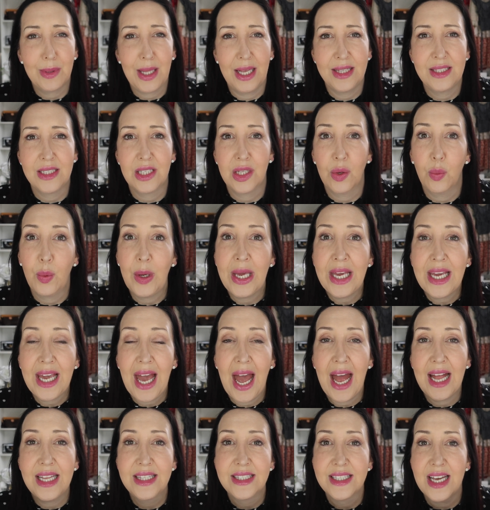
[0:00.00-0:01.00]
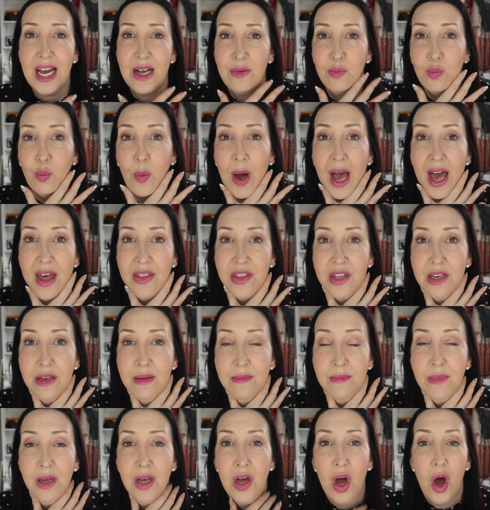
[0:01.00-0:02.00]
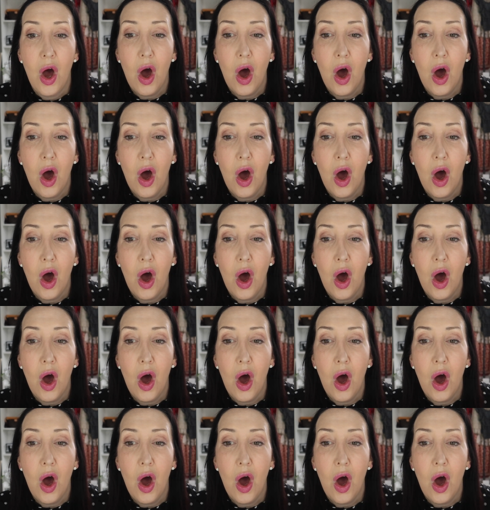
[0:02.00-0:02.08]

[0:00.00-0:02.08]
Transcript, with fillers: planned at the weekend and wear them